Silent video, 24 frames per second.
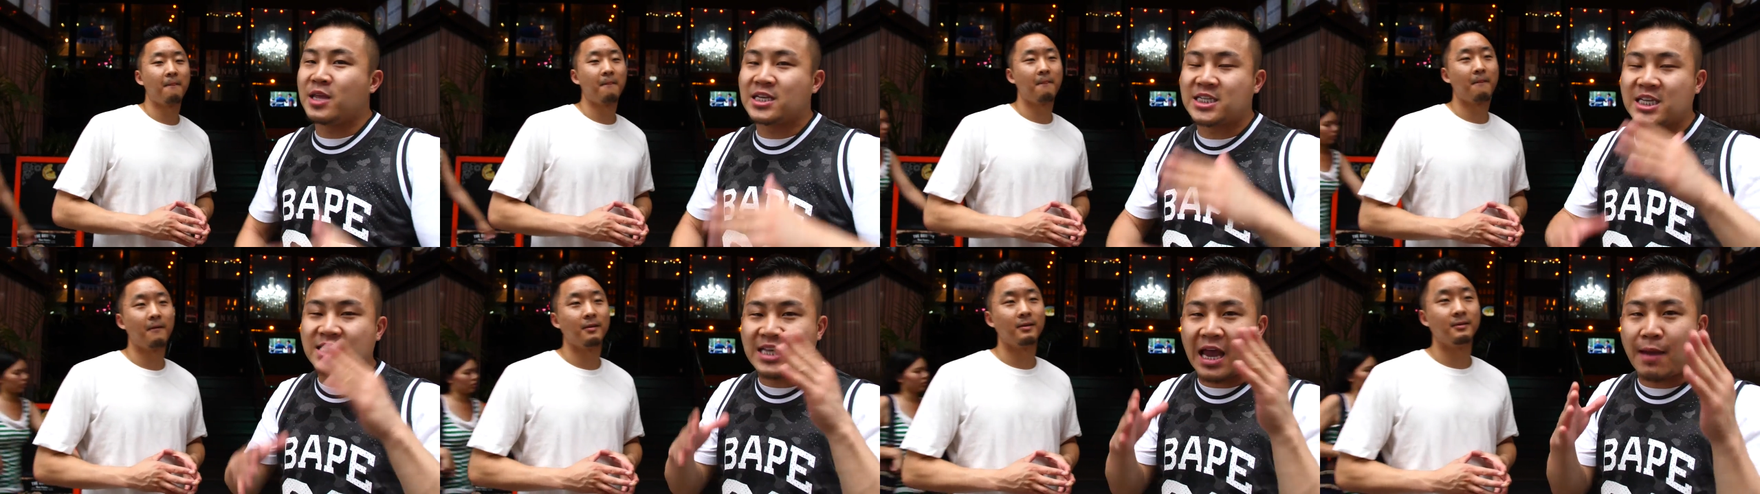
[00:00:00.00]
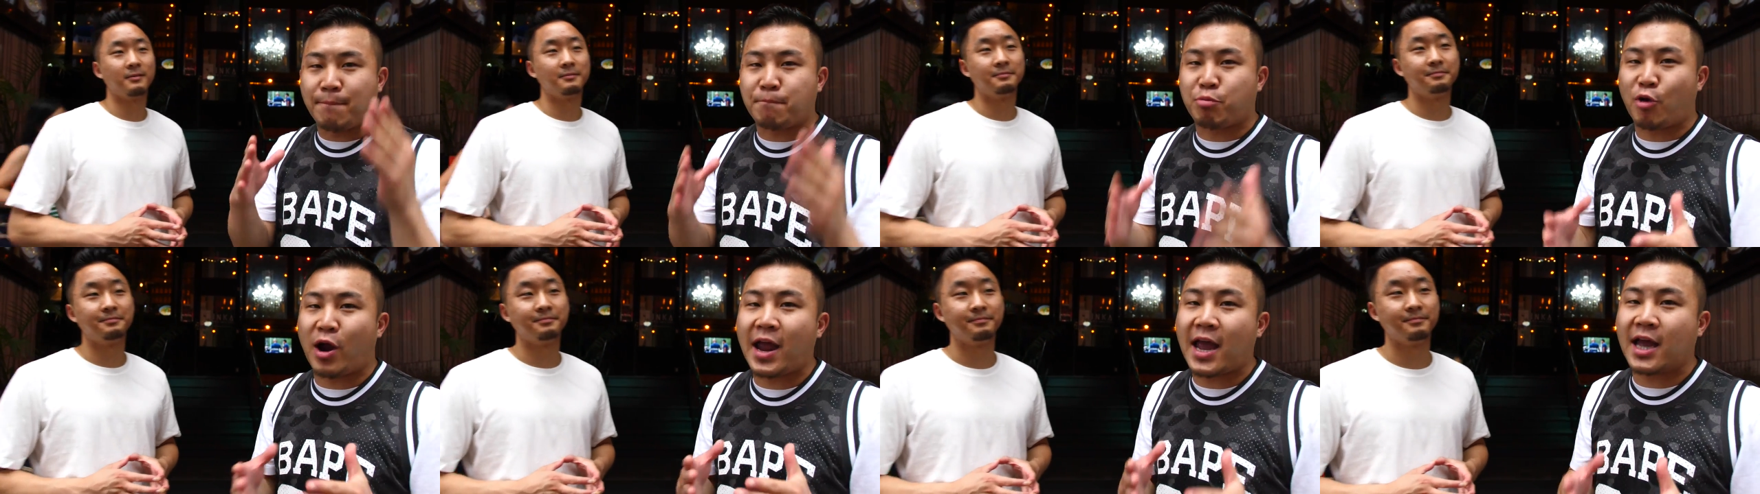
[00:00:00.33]
Speaker 1: This is a
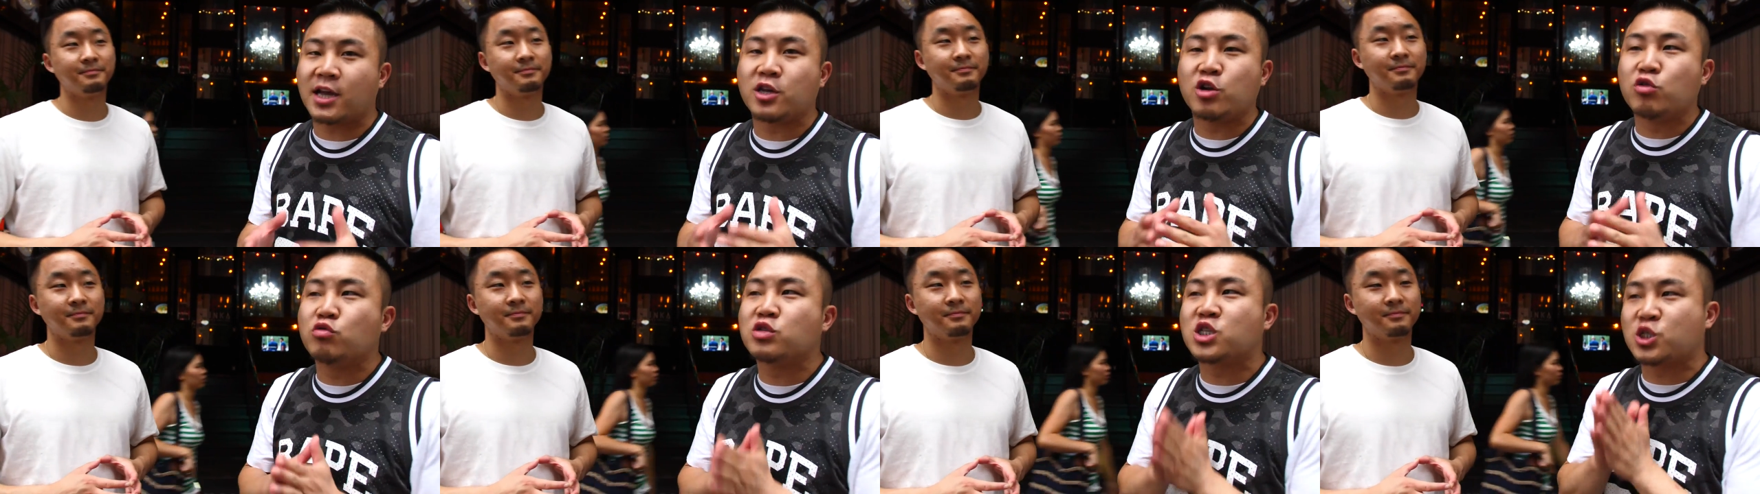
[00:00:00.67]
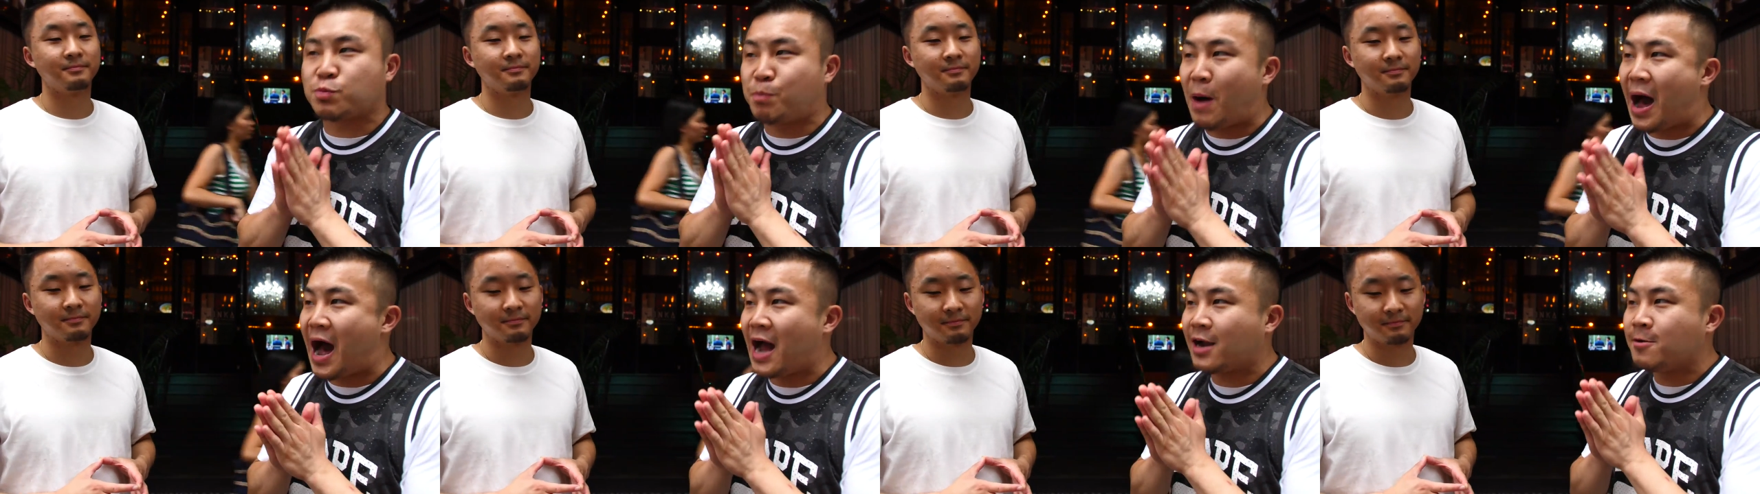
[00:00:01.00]
brand new
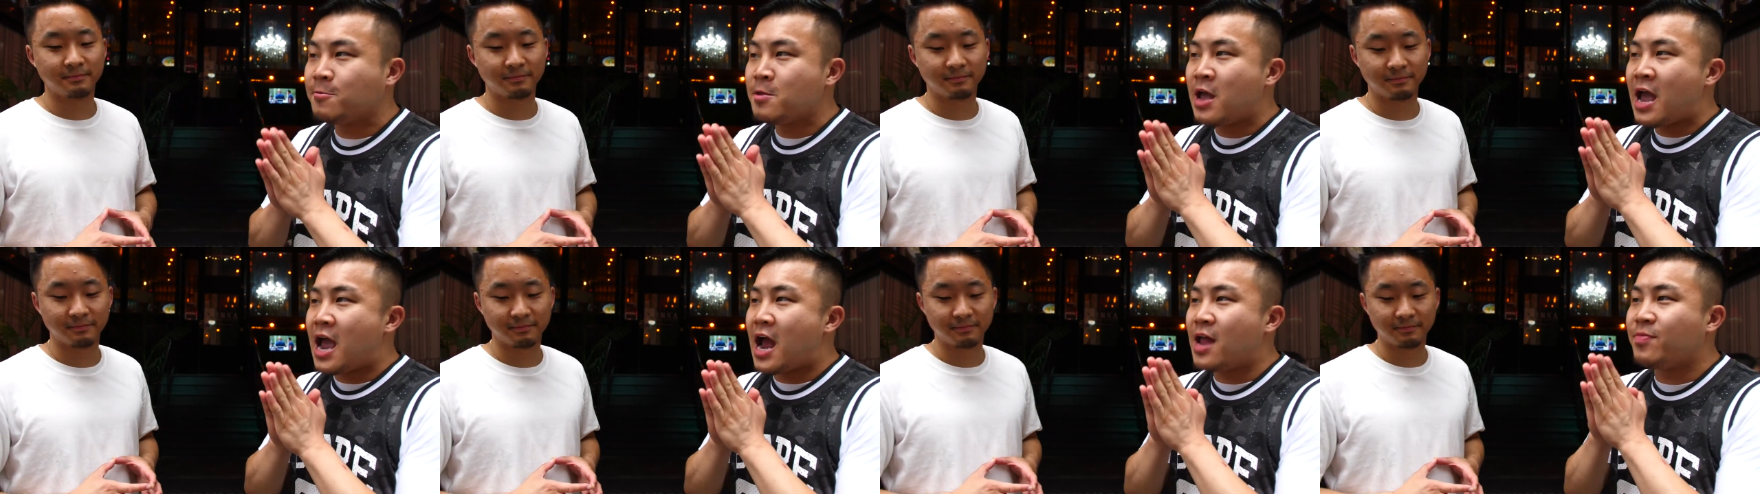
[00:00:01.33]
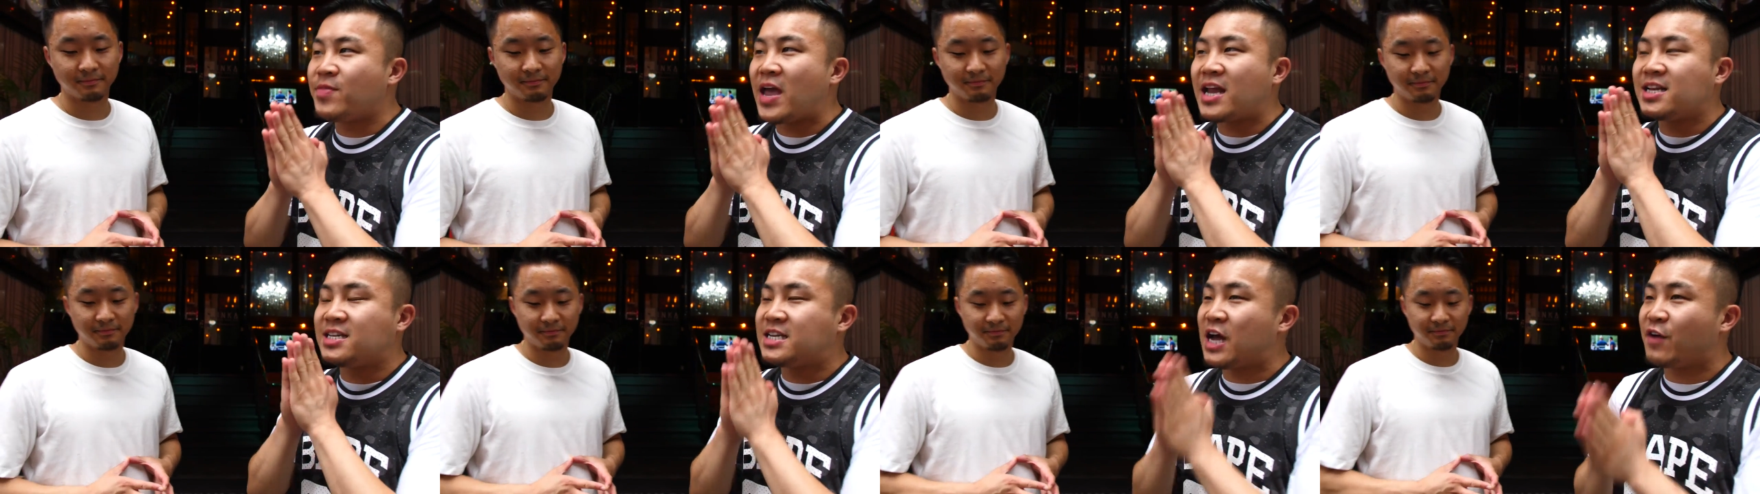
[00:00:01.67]
spot, and
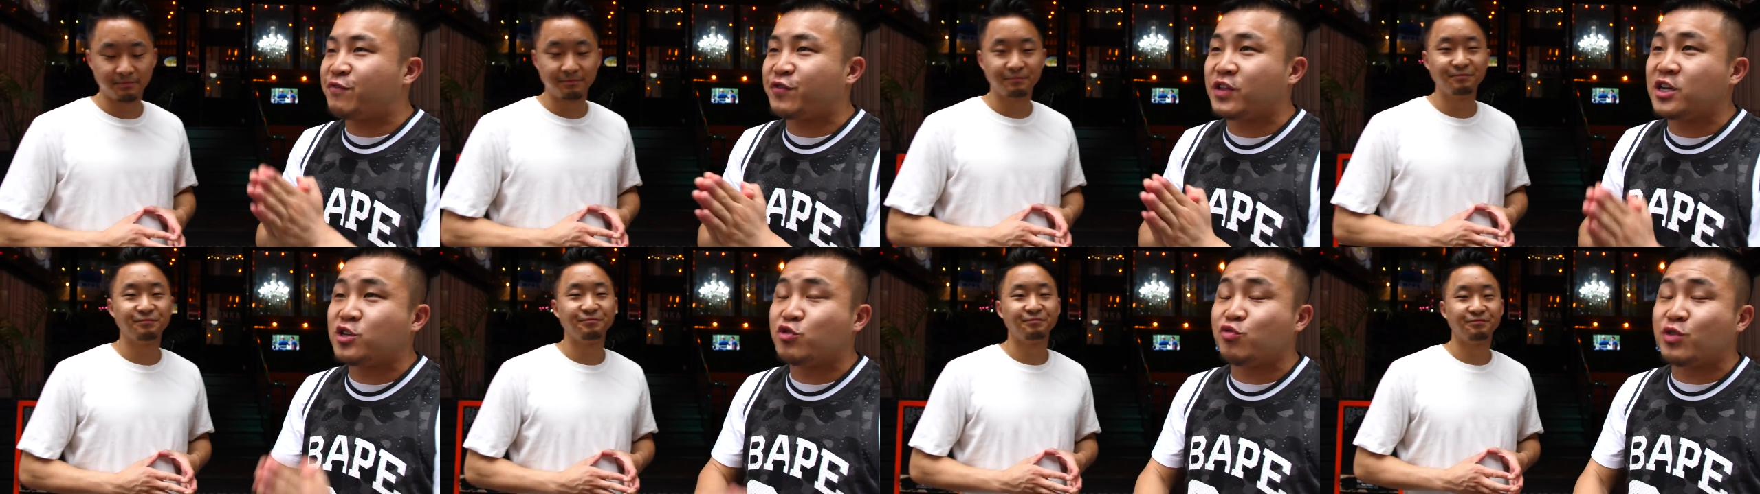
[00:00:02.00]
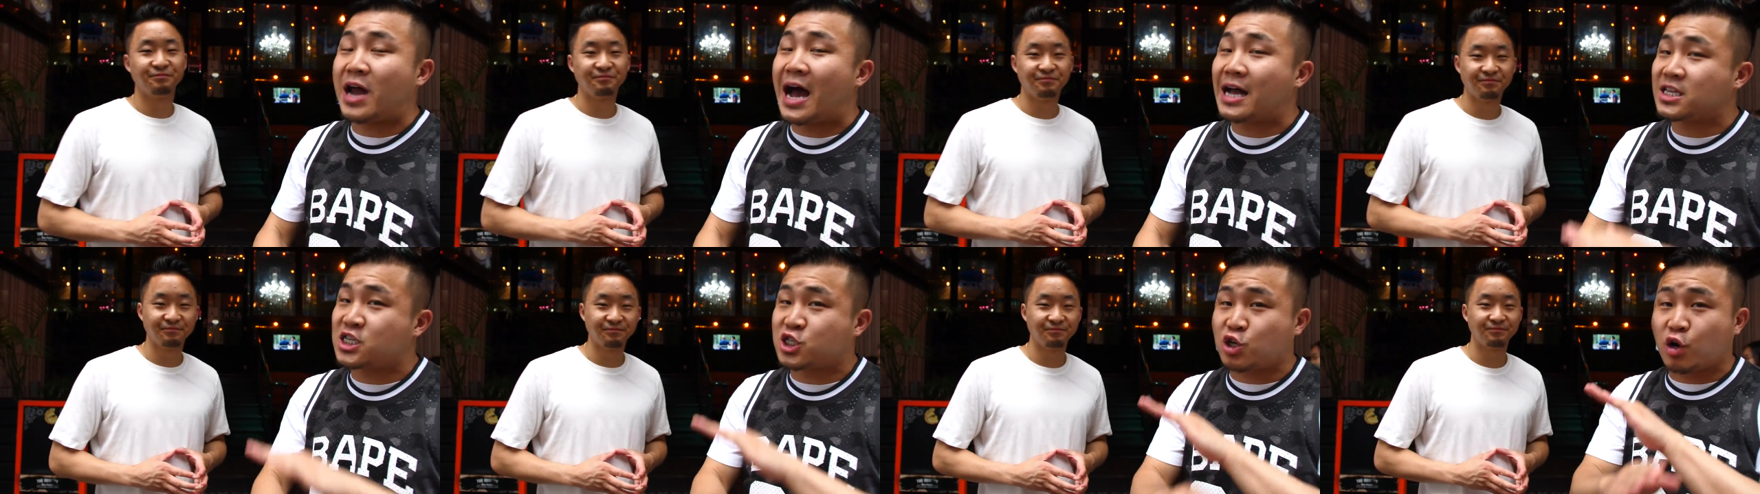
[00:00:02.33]
they definitely do
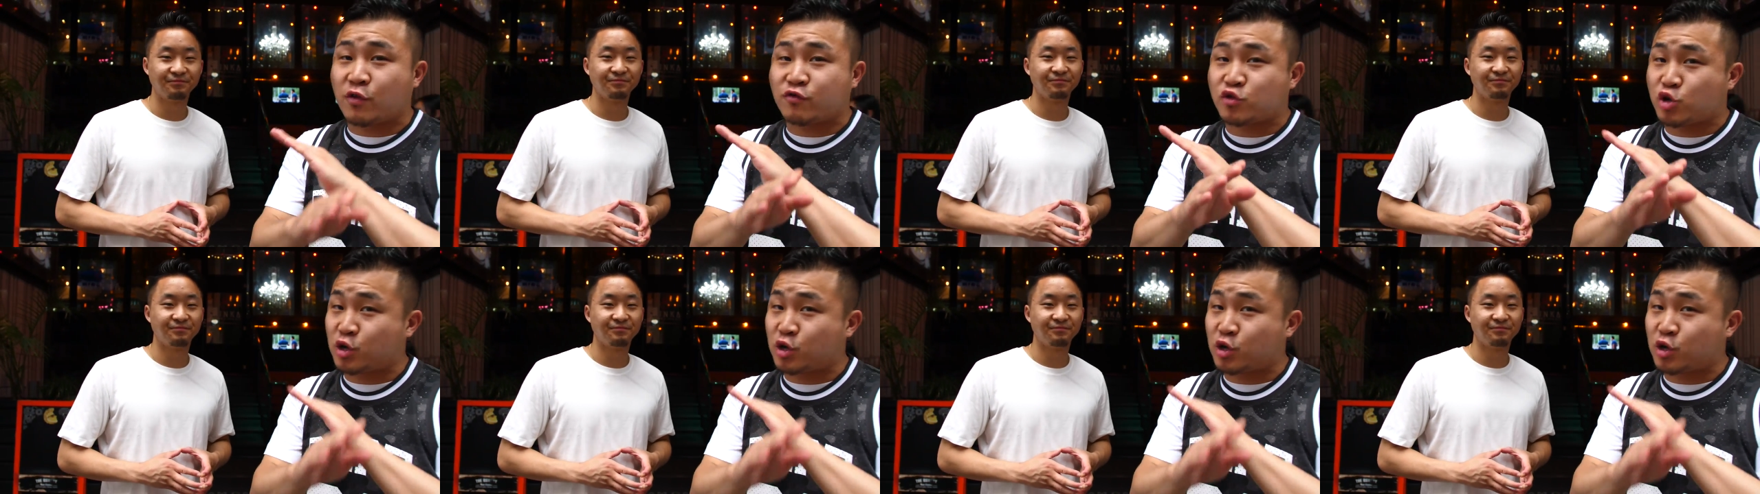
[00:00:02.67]
not serve